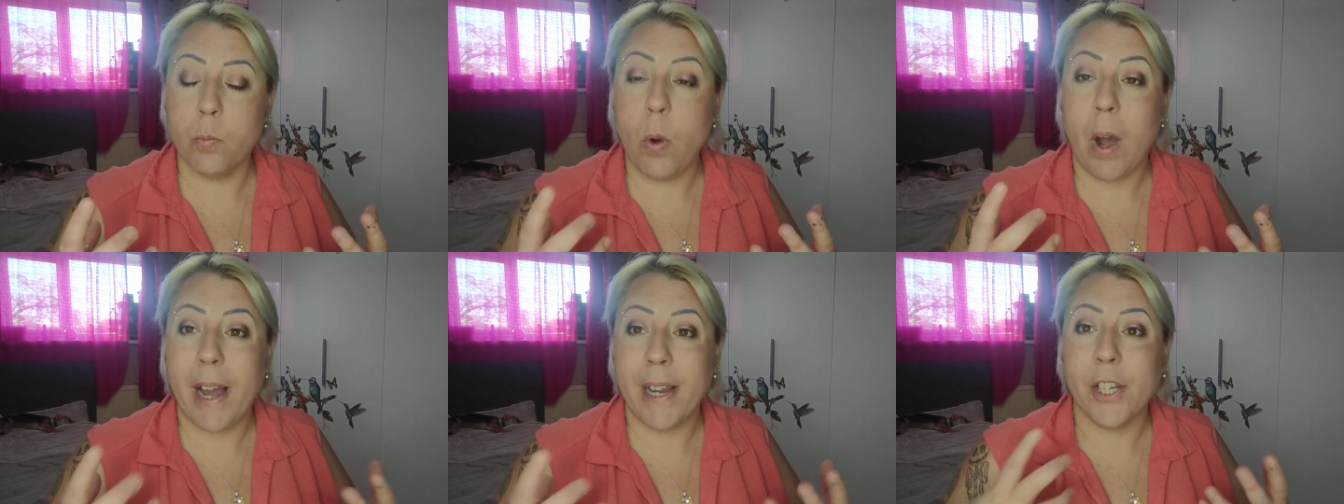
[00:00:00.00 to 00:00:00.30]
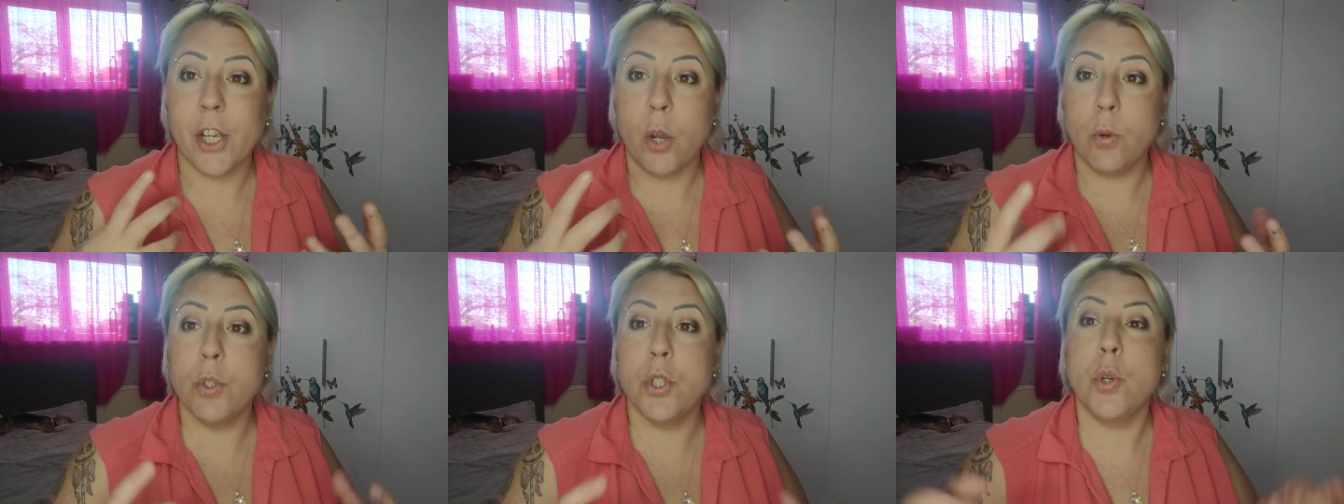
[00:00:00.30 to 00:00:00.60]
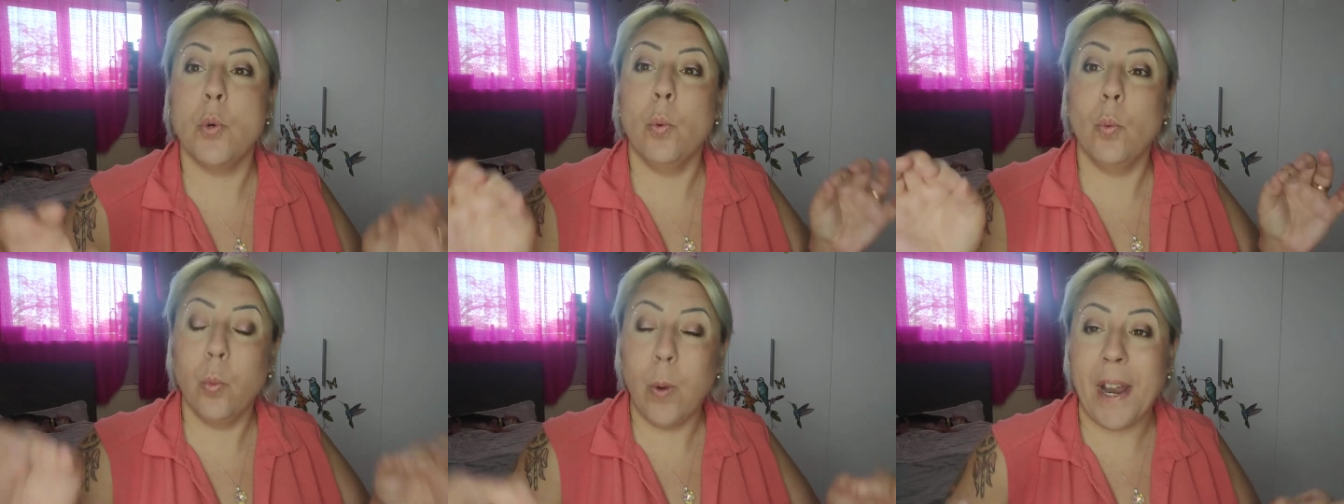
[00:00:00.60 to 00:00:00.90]
what I go
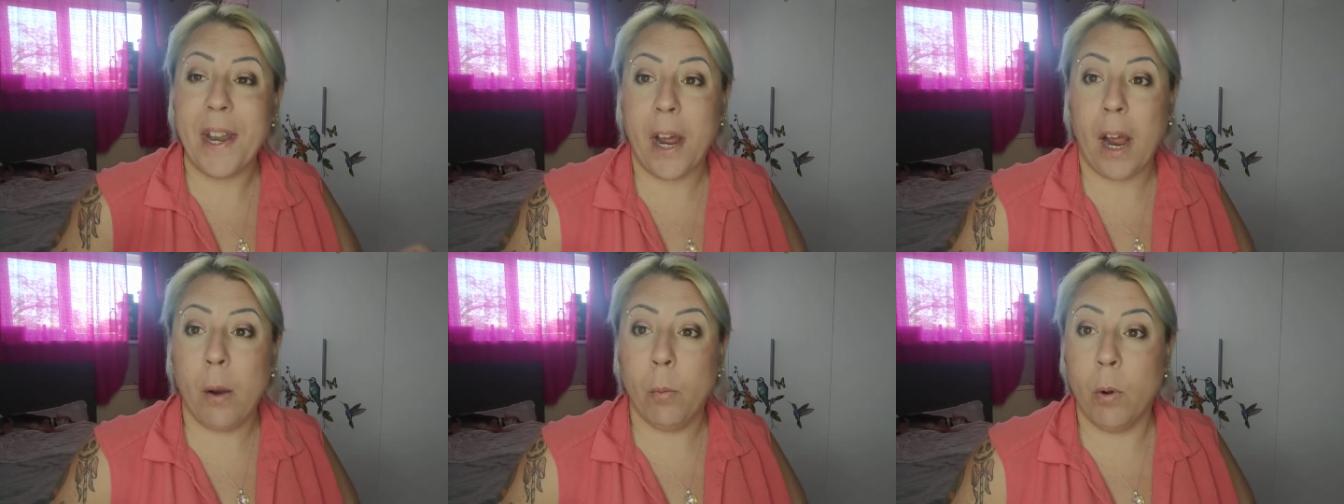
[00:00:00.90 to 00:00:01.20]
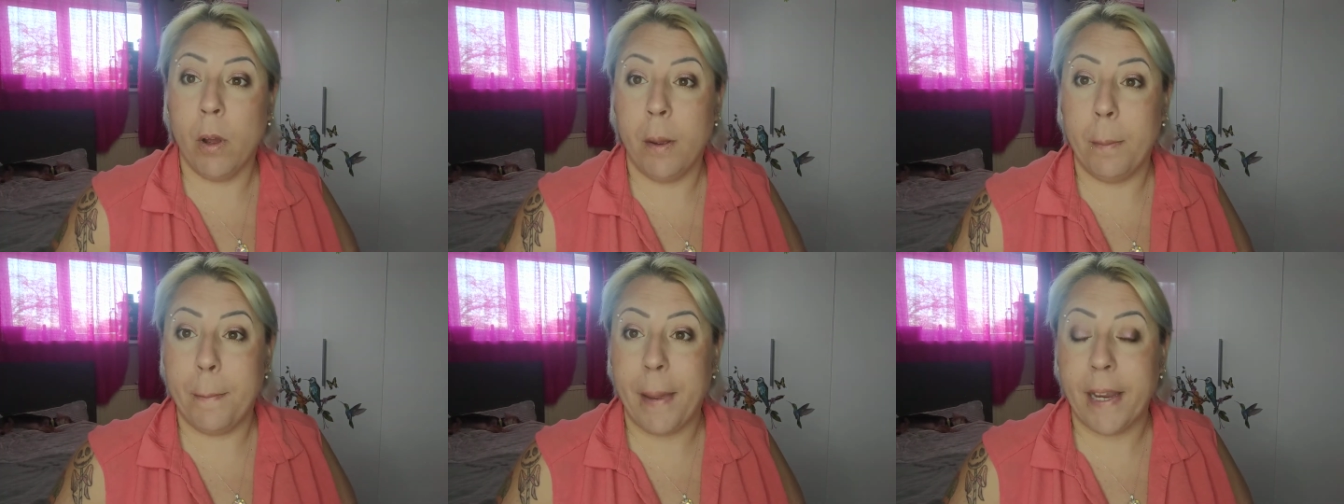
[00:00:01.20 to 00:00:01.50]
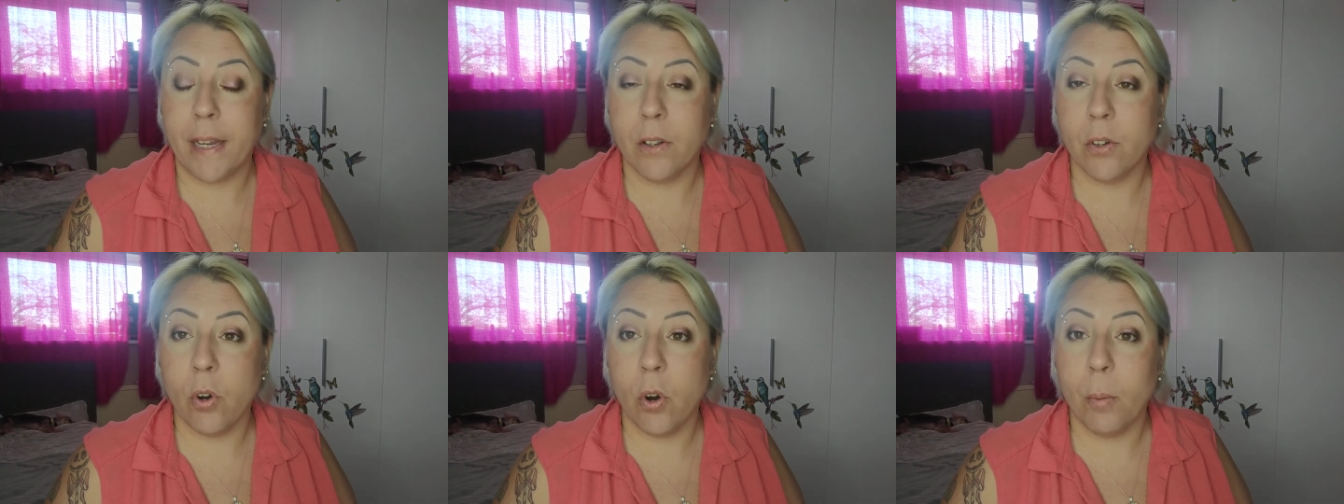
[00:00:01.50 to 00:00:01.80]
to when I wear
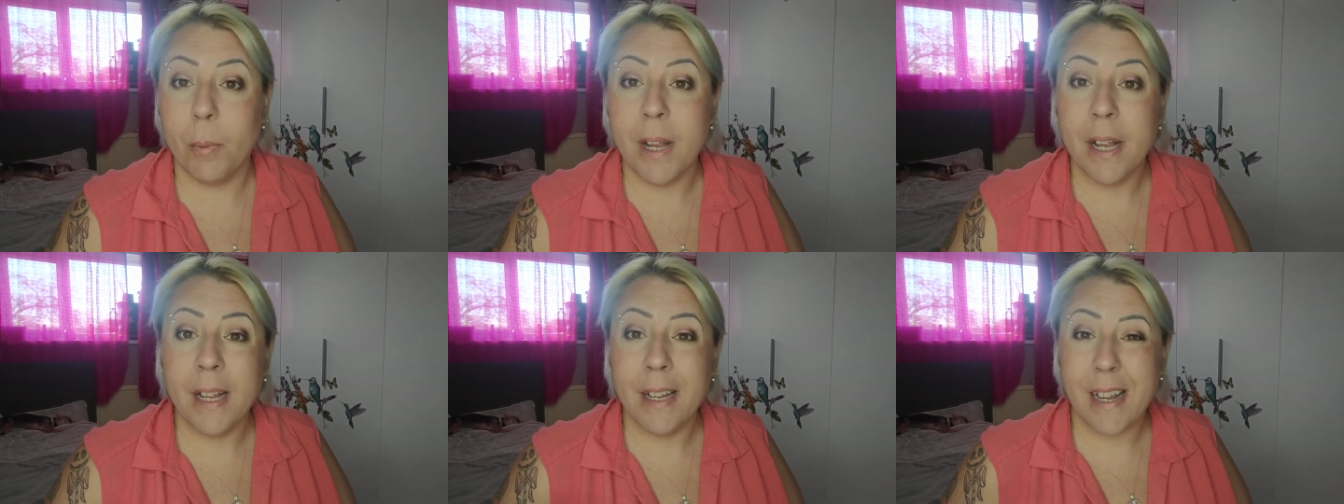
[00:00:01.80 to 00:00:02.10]
makeup.